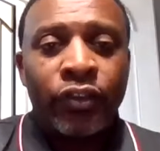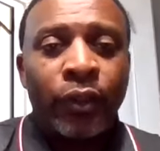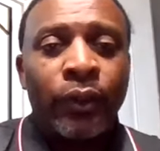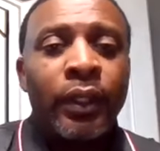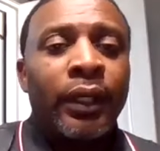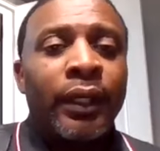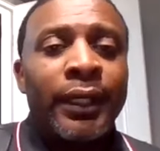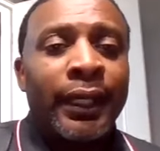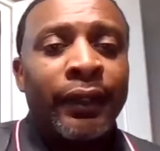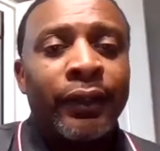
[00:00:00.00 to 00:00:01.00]
So
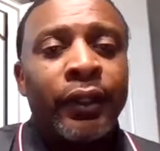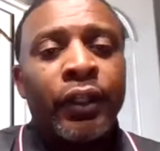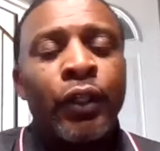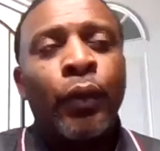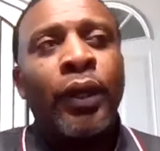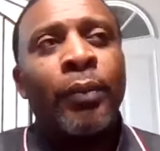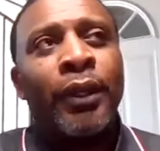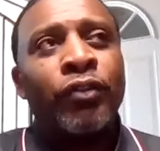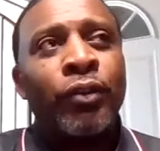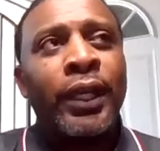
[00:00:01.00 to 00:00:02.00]
again, you want
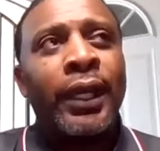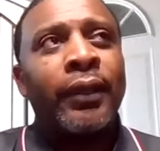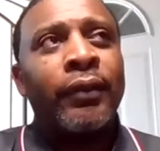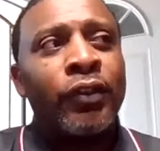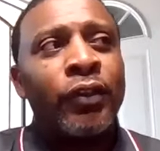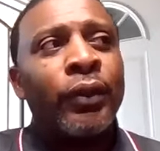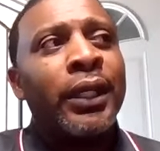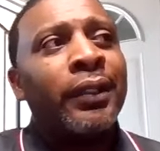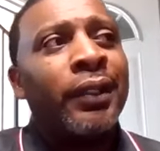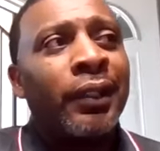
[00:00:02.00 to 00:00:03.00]
to make sure that
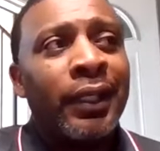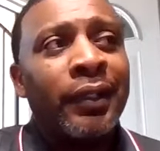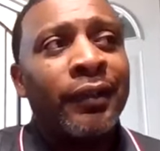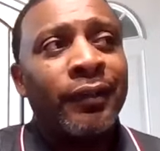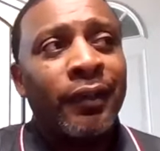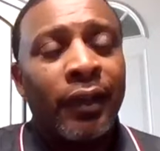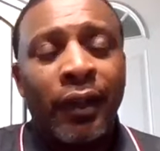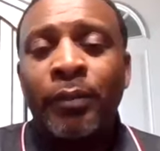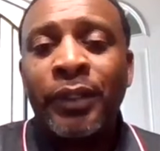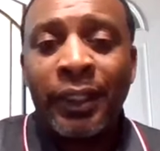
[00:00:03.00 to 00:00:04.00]
you're getting the latest
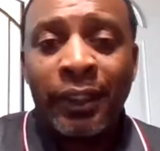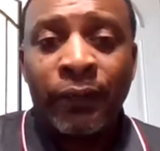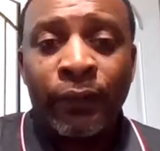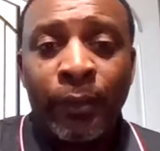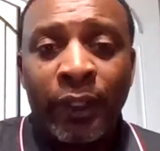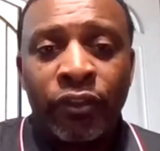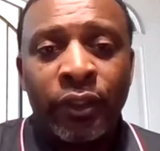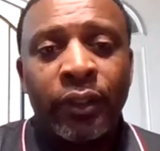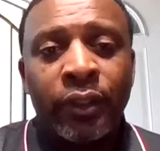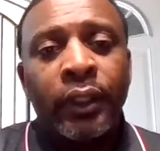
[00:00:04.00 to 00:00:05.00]
updated
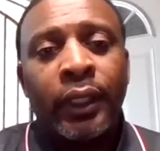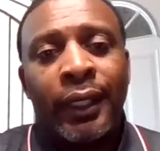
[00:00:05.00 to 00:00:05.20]
information